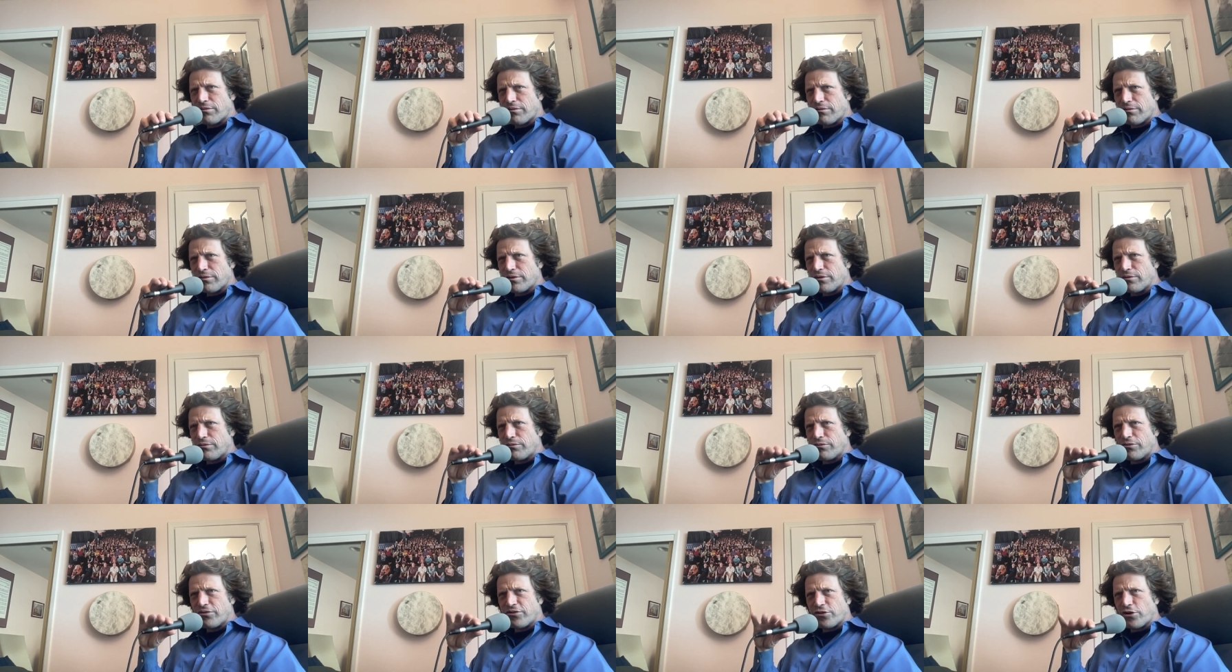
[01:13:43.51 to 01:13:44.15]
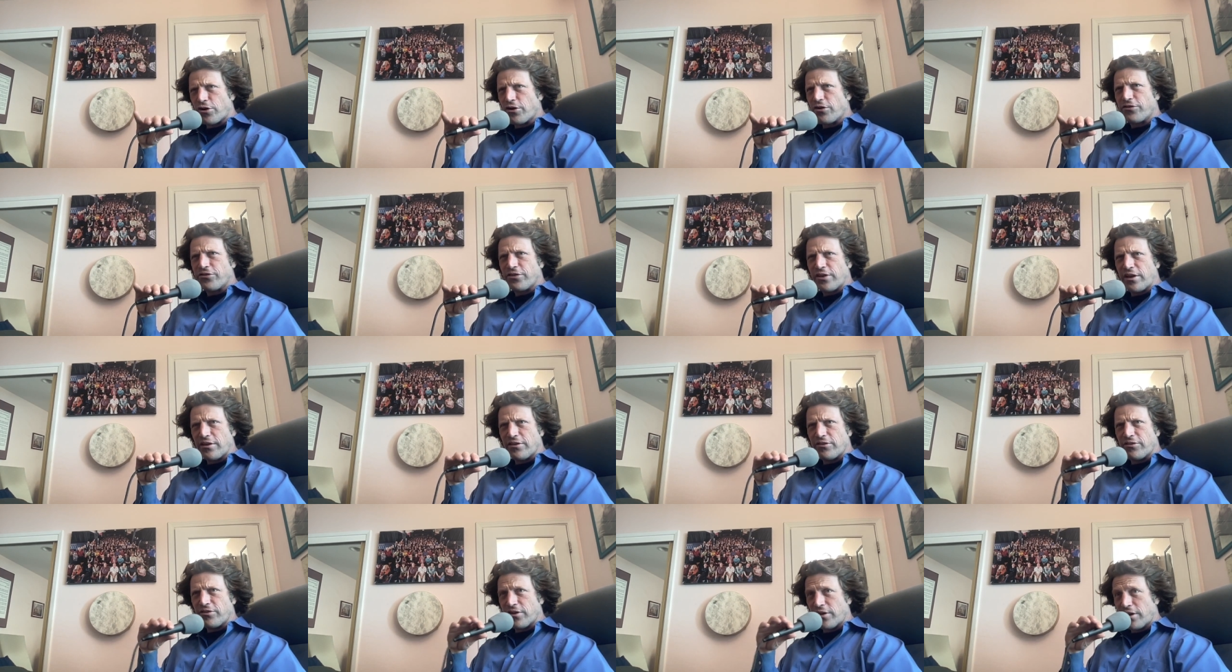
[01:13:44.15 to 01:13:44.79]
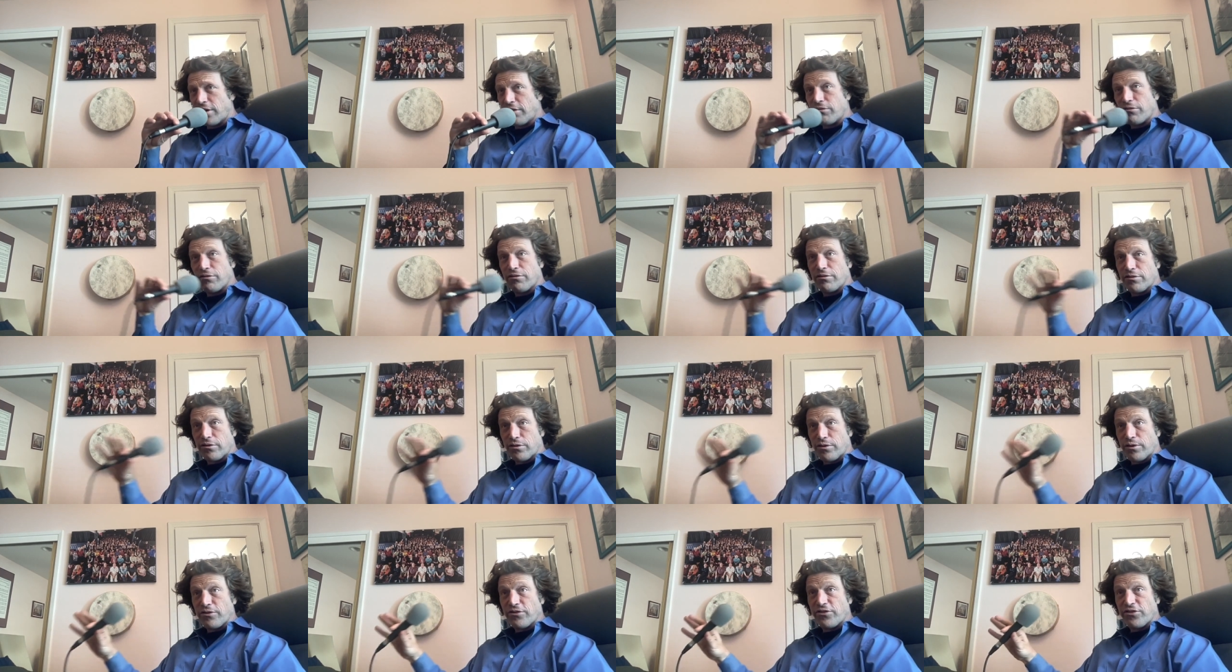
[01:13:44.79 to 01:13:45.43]
you start a sentence and
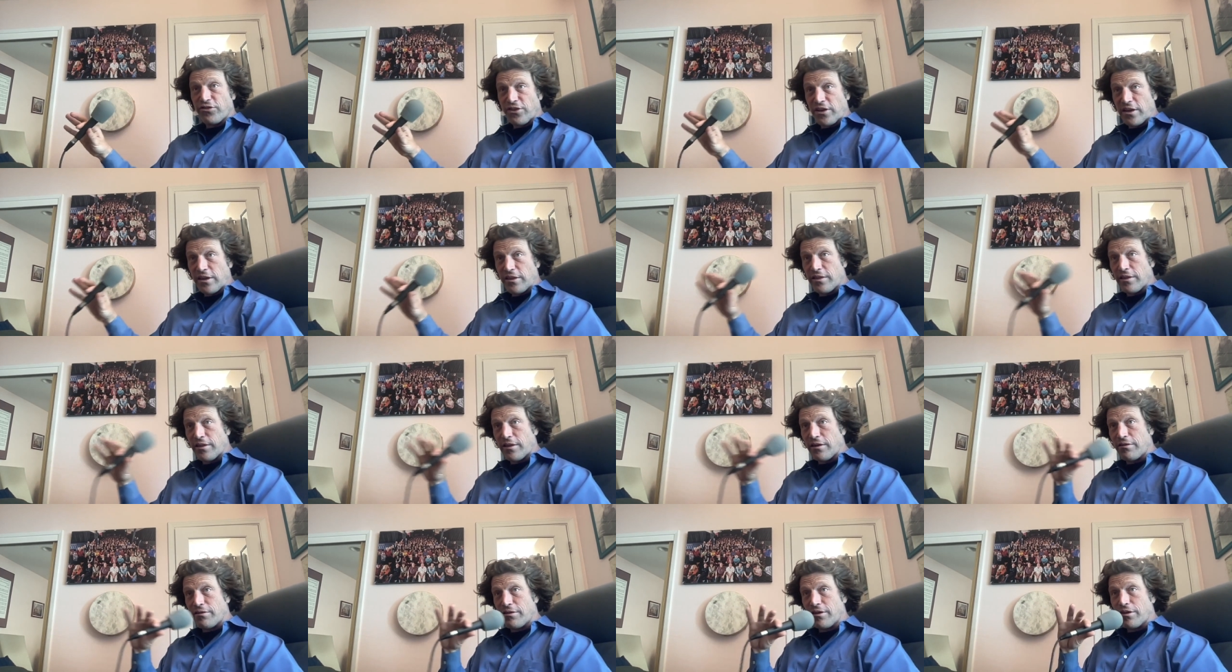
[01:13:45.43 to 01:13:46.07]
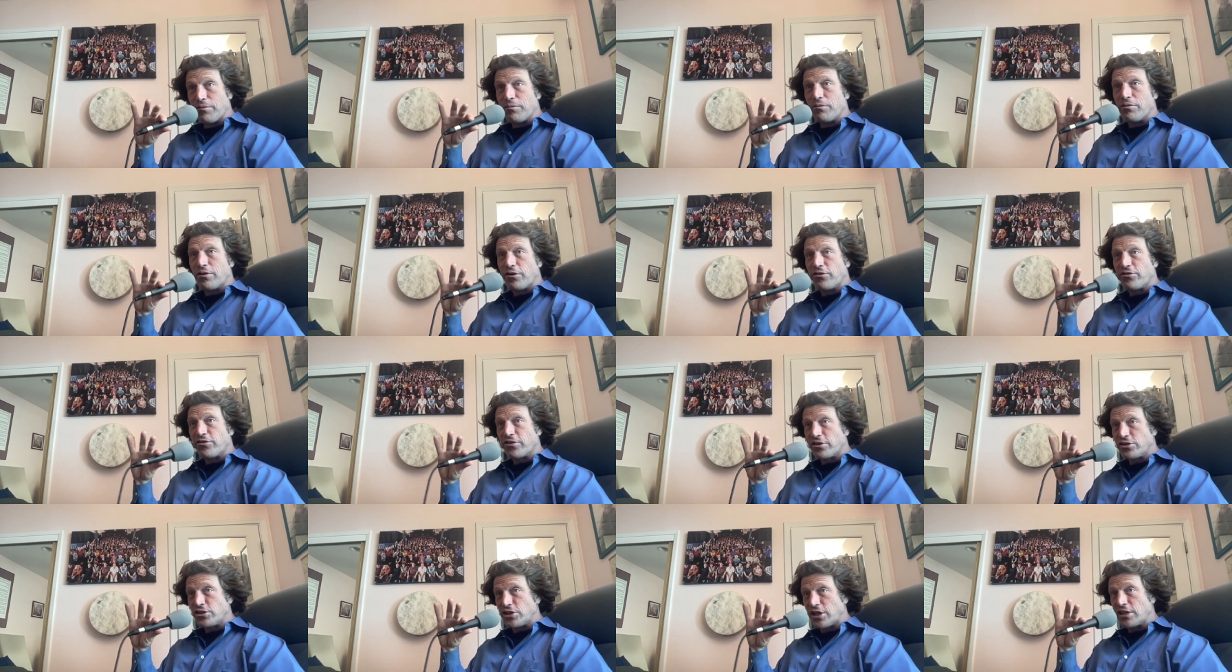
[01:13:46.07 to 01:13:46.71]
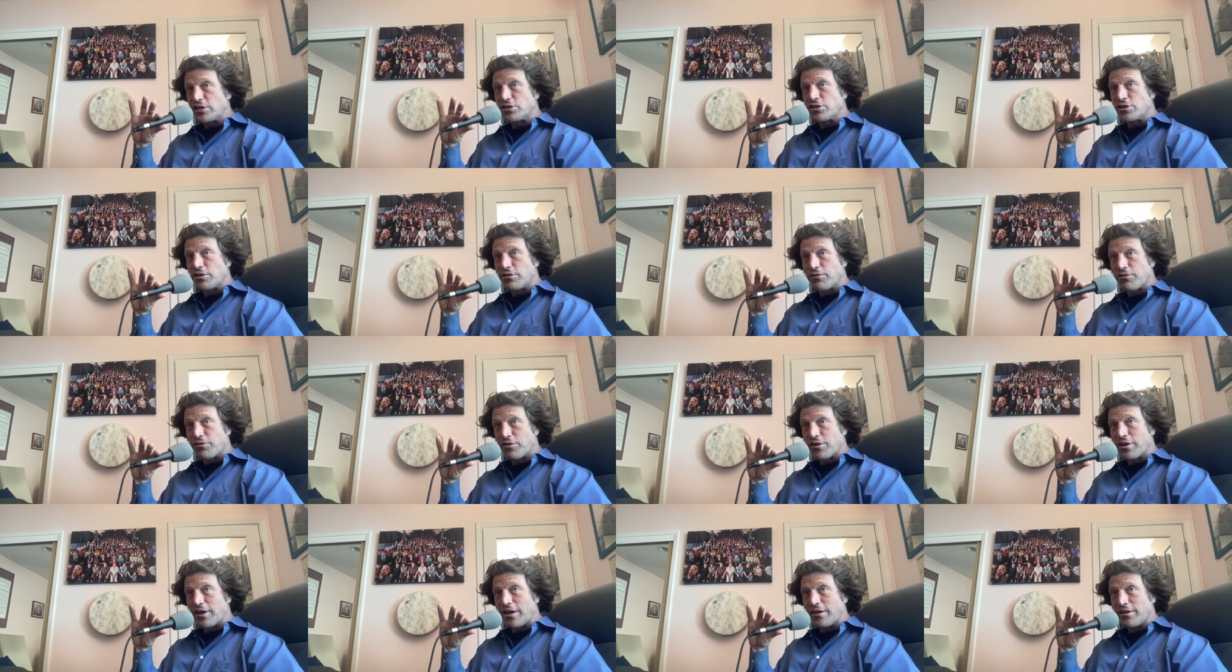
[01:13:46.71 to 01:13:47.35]
you can see their suggestion
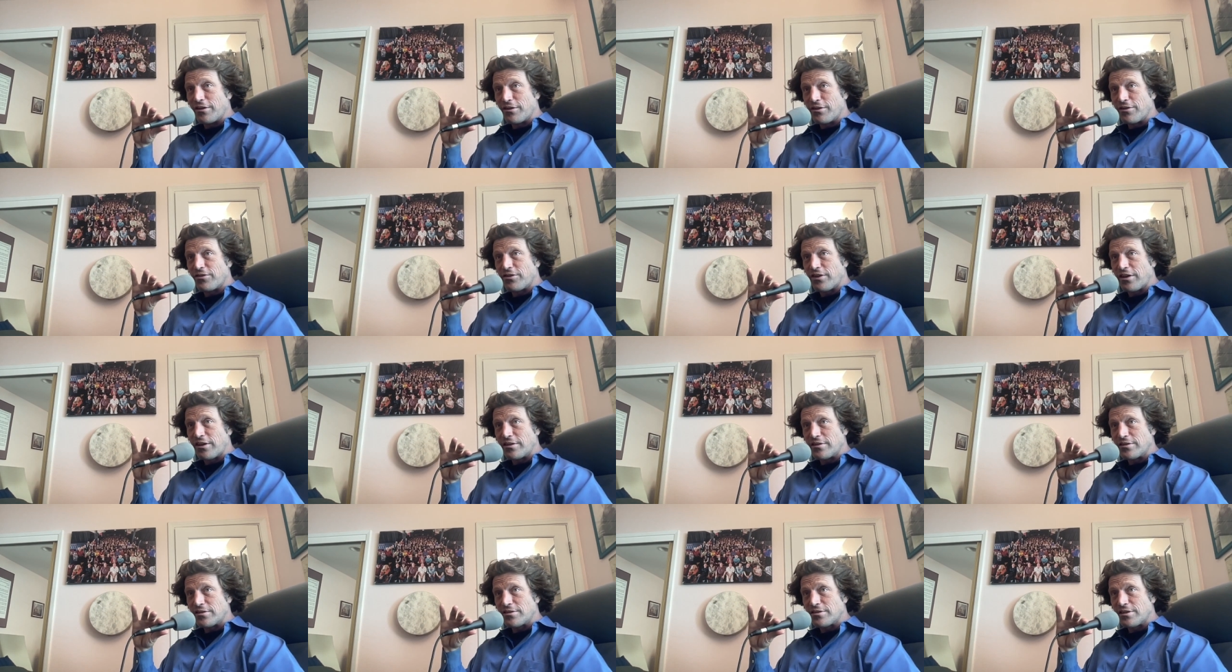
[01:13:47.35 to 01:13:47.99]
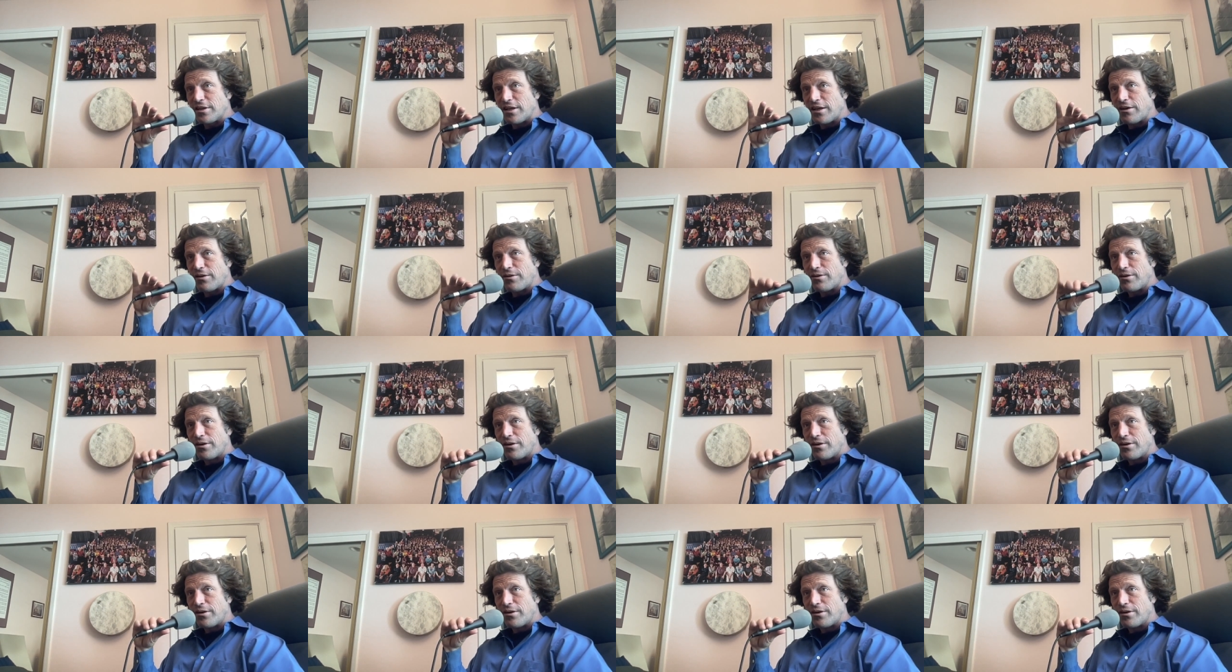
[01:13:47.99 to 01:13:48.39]
for the end of the sentence now.